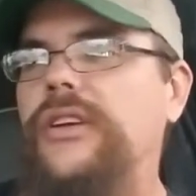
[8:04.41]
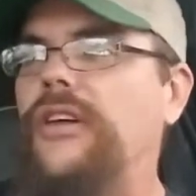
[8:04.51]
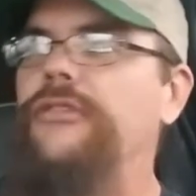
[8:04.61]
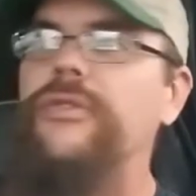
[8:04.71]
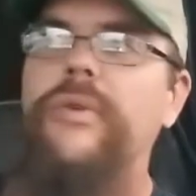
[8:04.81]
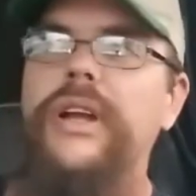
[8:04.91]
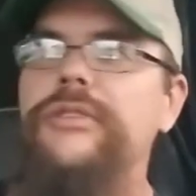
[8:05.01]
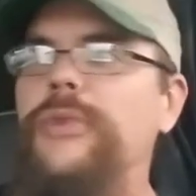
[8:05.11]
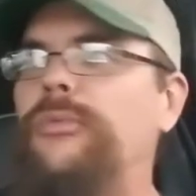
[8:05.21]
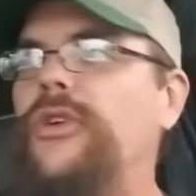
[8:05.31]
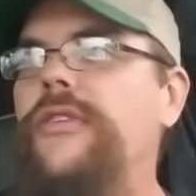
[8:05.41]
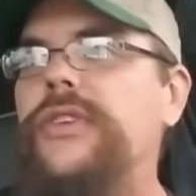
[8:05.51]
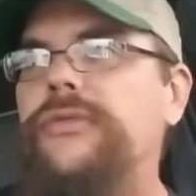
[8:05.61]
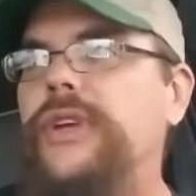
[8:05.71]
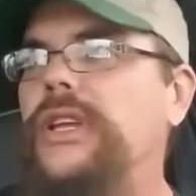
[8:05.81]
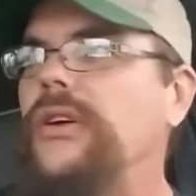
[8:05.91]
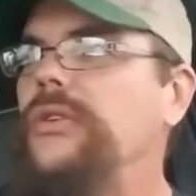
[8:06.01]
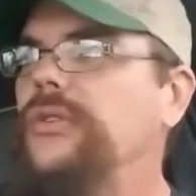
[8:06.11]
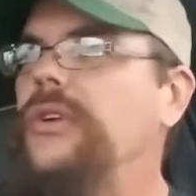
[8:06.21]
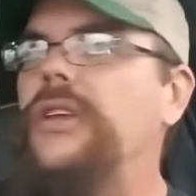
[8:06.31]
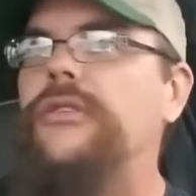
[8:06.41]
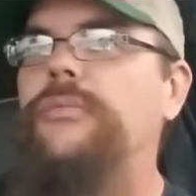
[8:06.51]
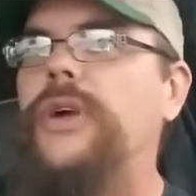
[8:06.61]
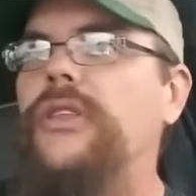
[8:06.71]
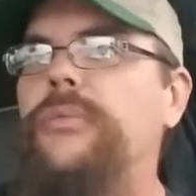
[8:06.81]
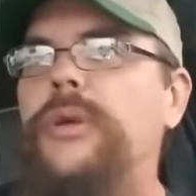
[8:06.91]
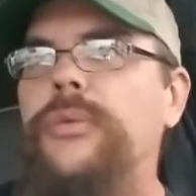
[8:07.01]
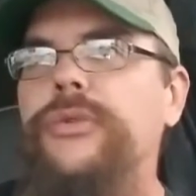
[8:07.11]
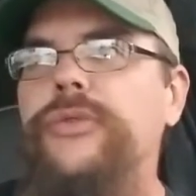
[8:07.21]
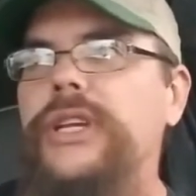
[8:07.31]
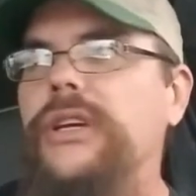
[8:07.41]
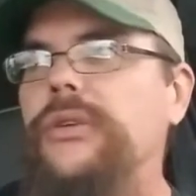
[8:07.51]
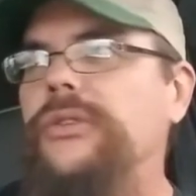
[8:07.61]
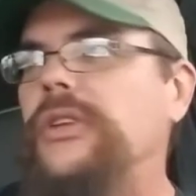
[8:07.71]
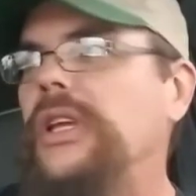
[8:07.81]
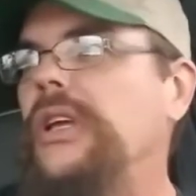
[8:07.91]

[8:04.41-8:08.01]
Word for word: you know, if you've watched my previous videos or other other people's videos,